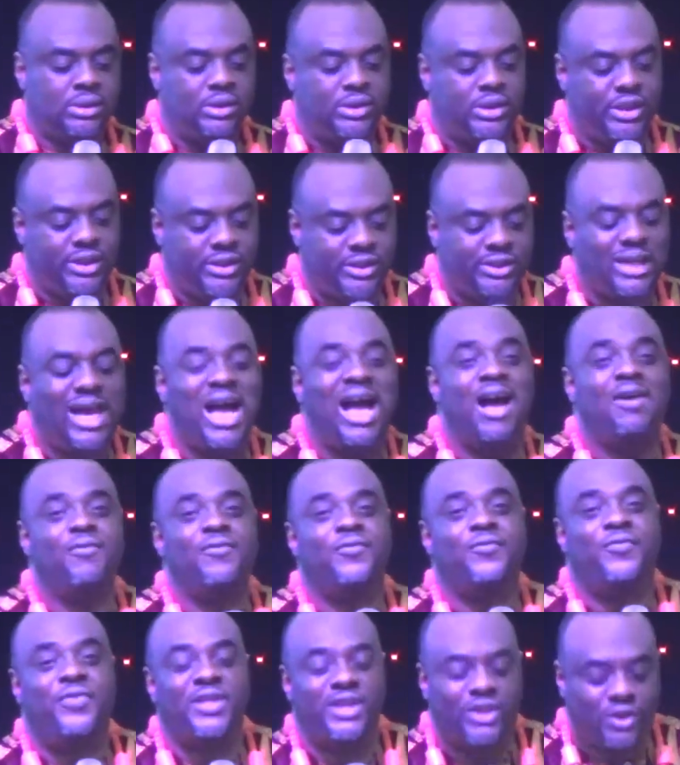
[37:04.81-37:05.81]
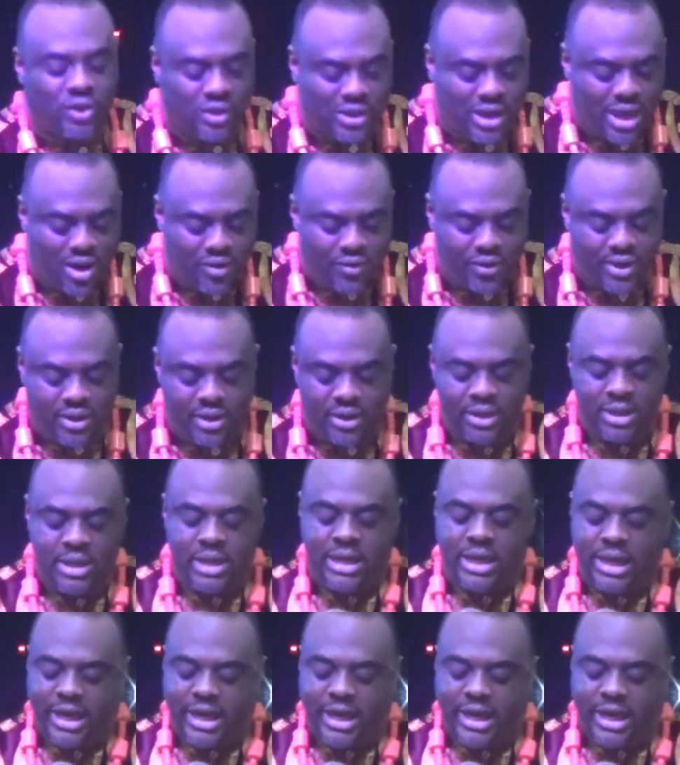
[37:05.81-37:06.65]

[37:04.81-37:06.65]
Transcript: These are visionary